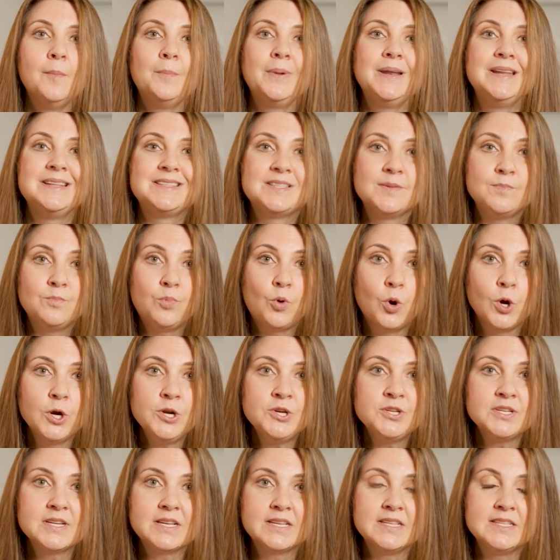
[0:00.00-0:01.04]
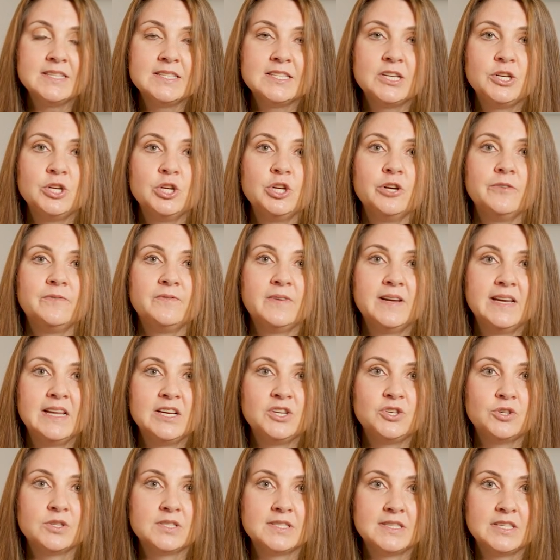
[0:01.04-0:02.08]
but it's important to consider your
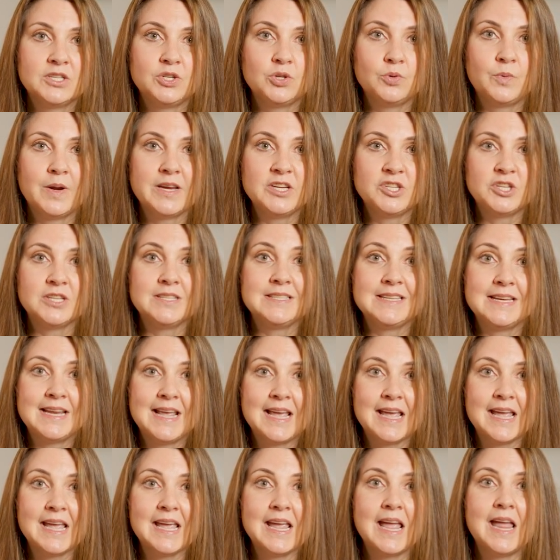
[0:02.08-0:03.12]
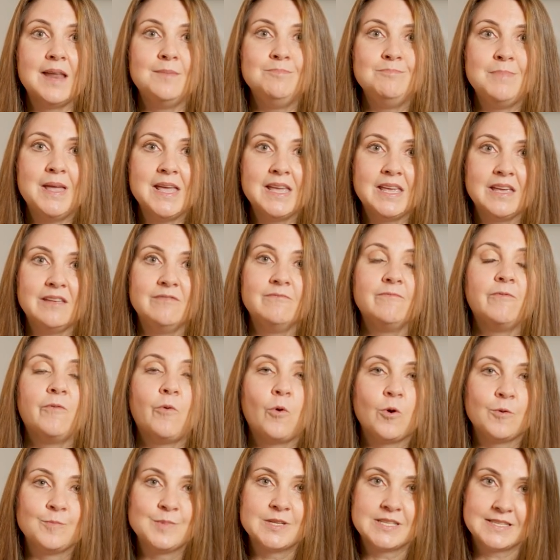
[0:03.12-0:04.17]
financial situation today and make
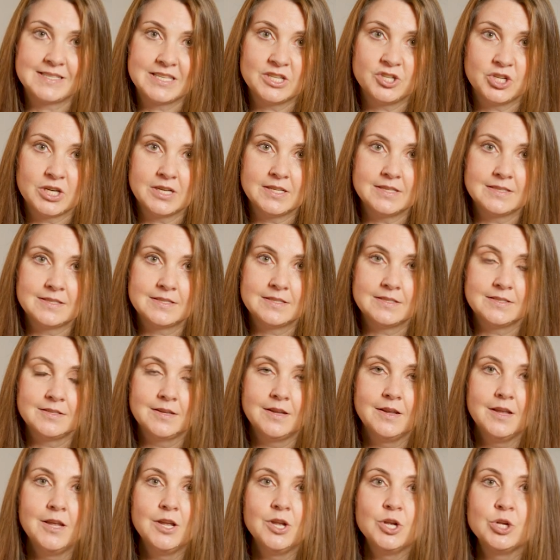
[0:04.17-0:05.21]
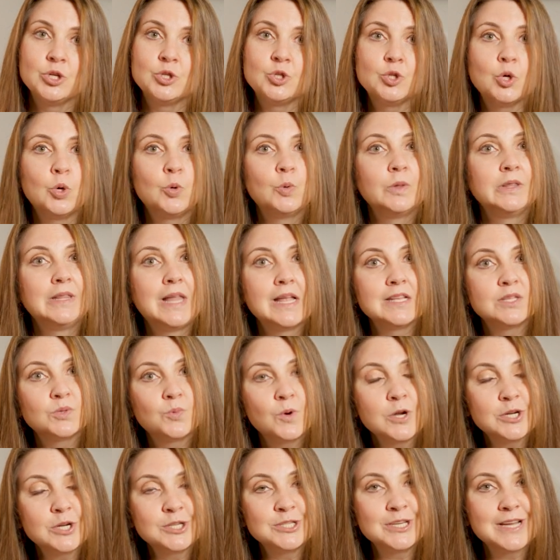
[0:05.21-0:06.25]
informed decisions. So let's
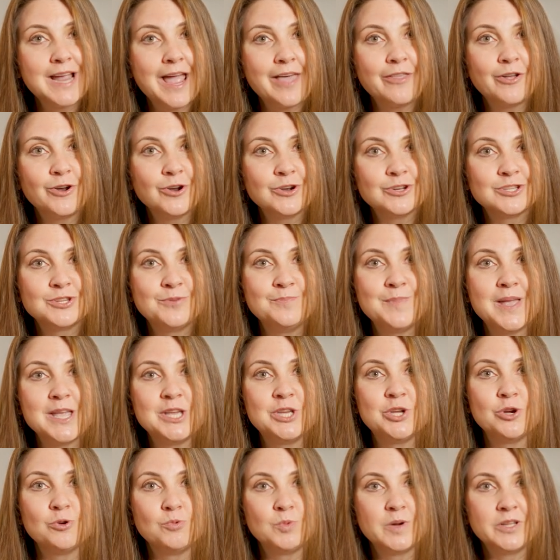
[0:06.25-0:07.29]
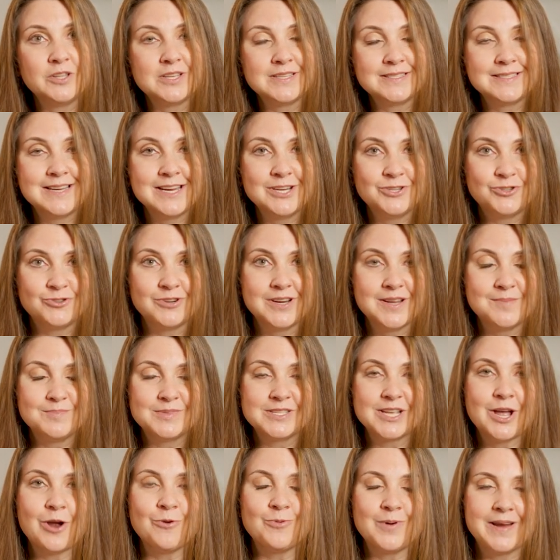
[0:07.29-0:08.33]
work together to make your real estate
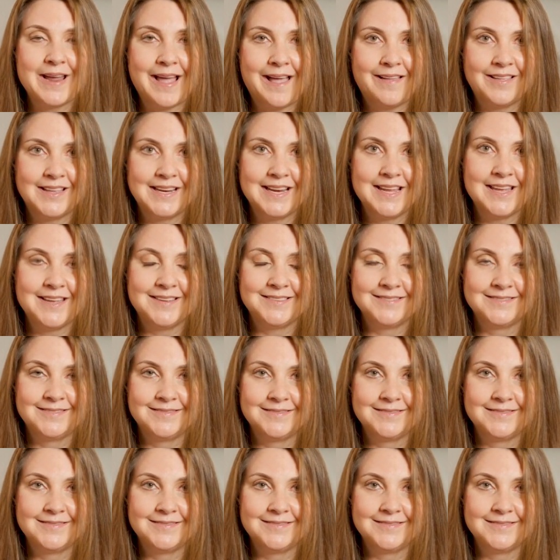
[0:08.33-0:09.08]
dreams a reality.